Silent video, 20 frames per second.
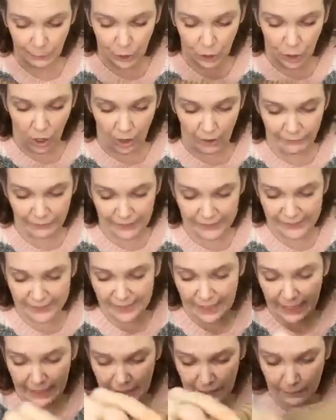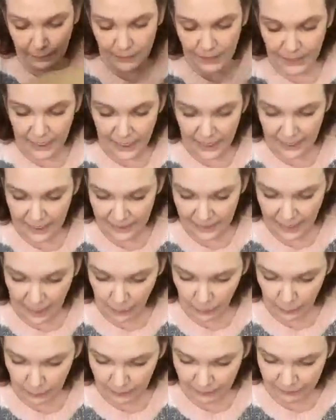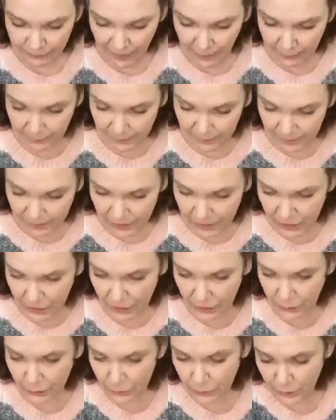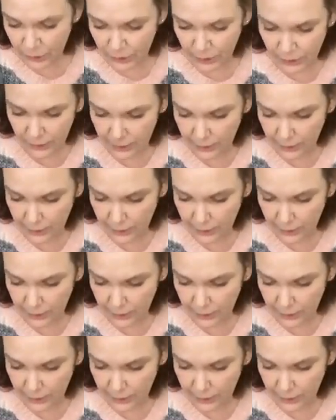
or coffee stain them. That would be fabulous too.